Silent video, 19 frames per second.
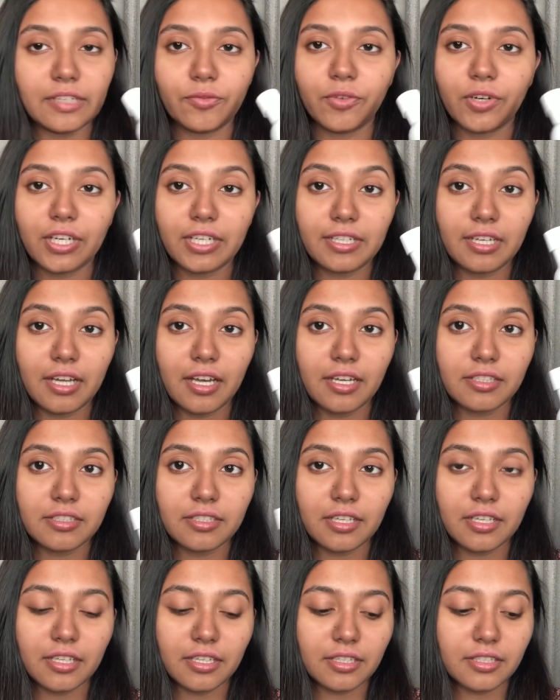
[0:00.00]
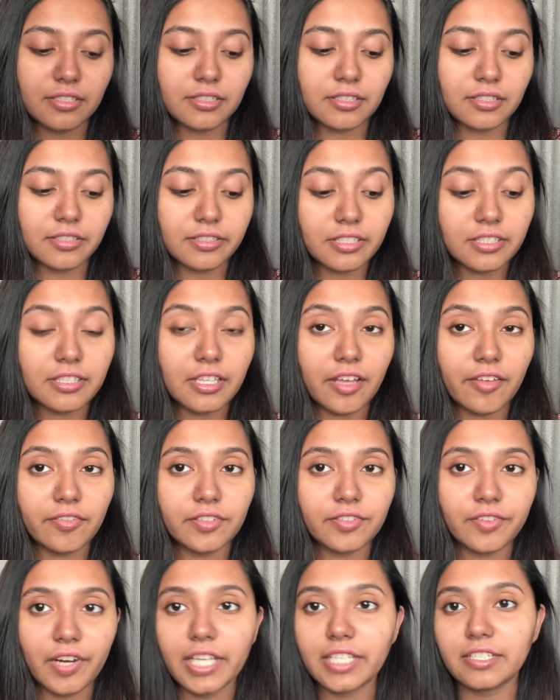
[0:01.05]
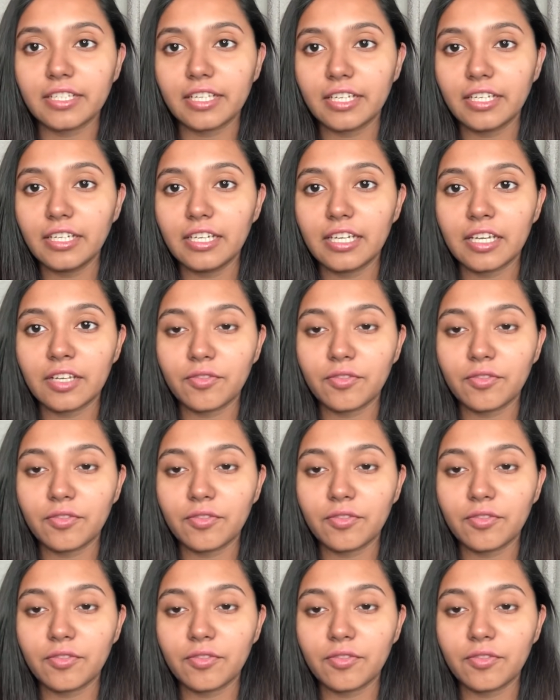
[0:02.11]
What it does is, since I have a dry skin,